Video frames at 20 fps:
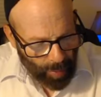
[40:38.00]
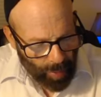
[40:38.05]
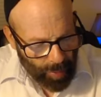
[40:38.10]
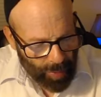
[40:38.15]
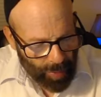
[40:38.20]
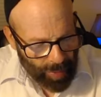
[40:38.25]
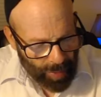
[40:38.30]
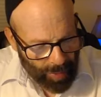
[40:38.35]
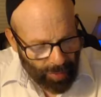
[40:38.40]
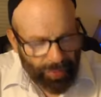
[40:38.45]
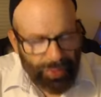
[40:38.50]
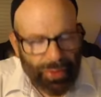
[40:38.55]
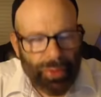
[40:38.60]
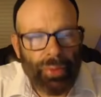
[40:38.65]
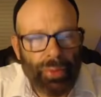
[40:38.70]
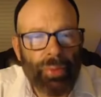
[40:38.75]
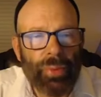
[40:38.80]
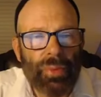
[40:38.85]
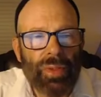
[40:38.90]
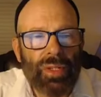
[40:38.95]
were told to
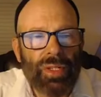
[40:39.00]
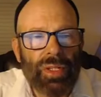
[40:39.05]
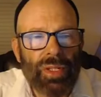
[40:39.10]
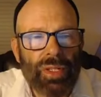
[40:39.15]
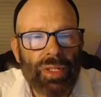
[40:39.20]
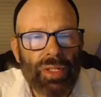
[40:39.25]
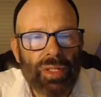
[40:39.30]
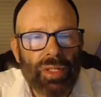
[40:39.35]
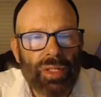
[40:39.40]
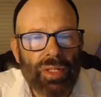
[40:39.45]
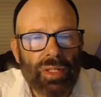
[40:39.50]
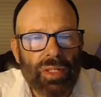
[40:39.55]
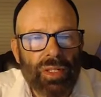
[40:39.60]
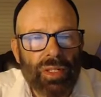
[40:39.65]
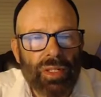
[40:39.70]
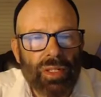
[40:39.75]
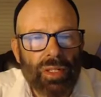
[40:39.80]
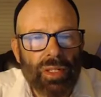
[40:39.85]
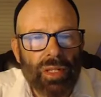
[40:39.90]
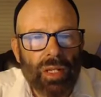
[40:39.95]
always
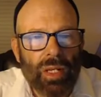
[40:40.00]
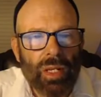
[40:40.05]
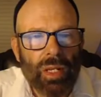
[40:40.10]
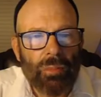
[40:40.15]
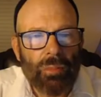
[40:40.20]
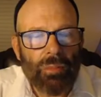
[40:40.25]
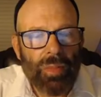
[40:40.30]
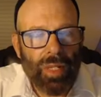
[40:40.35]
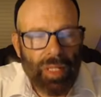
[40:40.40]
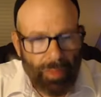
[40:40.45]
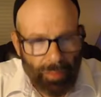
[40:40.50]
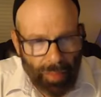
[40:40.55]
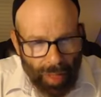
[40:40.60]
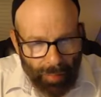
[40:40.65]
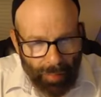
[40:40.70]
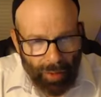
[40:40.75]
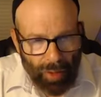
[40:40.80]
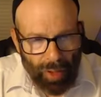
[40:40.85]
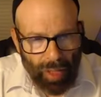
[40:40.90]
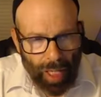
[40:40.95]
be in
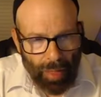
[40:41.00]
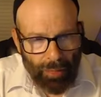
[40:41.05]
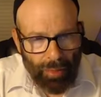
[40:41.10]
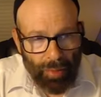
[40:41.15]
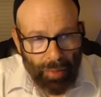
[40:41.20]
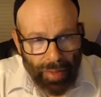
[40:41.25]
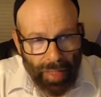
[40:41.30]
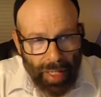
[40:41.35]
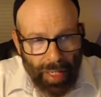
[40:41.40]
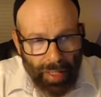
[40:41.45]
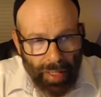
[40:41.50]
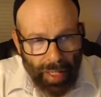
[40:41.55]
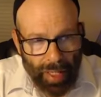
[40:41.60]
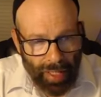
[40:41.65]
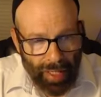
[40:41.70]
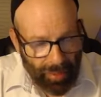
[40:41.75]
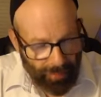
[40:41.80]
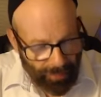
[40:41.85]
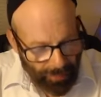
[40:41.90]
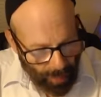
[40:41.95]
proper alignment with that
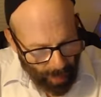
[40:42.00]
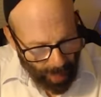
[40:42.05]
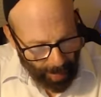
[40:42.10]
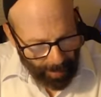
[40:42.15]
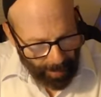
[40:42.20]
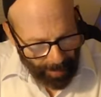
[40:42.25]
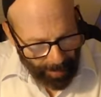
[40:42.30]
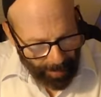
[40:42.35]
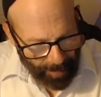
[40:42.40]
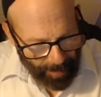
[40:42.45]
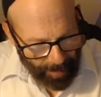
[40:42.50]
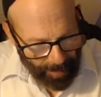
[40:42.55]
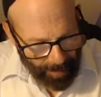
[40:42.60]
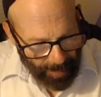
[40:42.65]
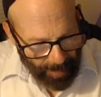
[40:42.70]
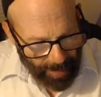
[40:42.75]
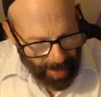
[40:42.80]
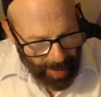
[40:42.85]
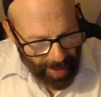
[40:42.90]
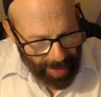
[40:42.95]
higher form.
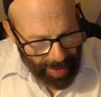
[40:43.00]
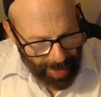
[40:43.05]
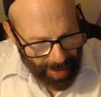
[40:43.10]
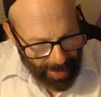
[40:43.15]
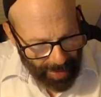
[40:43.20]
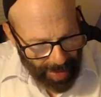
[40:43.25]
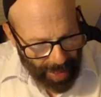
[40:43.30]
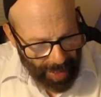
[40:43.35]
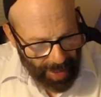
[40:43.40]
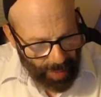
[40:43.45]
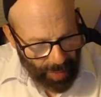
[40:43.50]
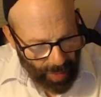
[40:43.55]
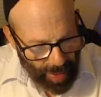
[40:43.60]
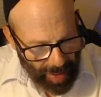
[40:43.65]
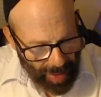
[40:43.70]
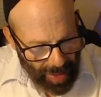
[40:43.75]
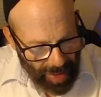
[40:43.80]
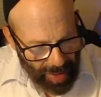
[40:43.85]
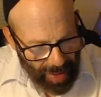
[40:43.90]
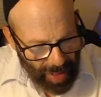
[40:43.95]
So that's why
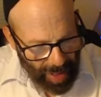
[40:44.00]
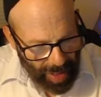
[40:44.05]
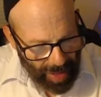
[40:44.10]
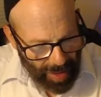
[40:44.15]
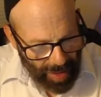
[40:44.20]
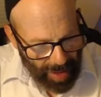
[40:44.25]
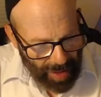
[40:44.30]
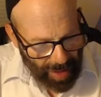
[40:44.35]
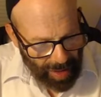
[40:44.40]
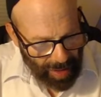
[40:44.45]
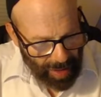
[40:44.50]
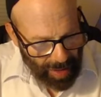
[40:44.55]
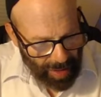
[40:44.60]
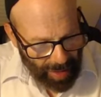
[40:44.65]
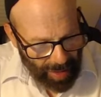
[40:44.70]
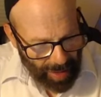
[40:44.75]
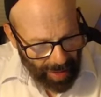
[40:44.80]
it says here